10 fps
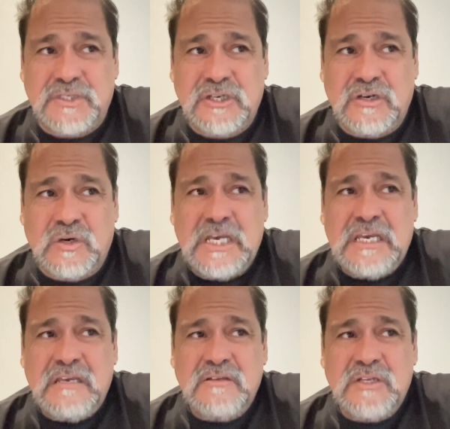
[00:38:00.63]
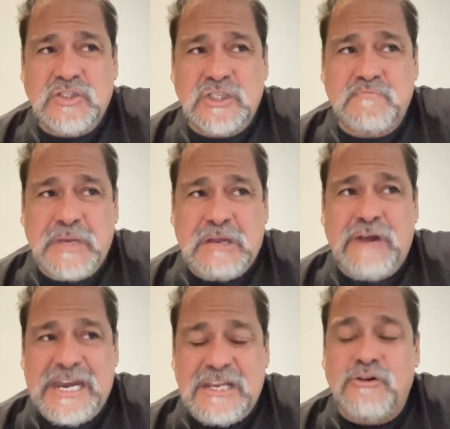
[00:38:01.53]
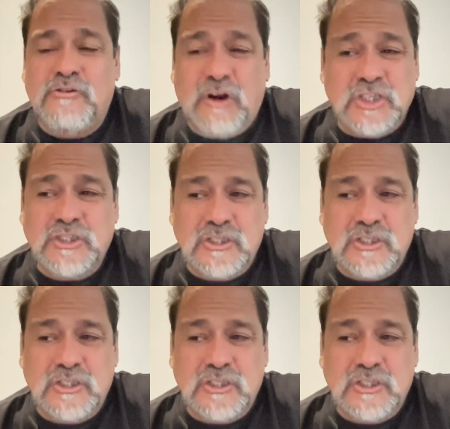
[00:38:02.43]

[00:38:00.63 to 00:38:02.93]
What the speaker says: So just be ready to cross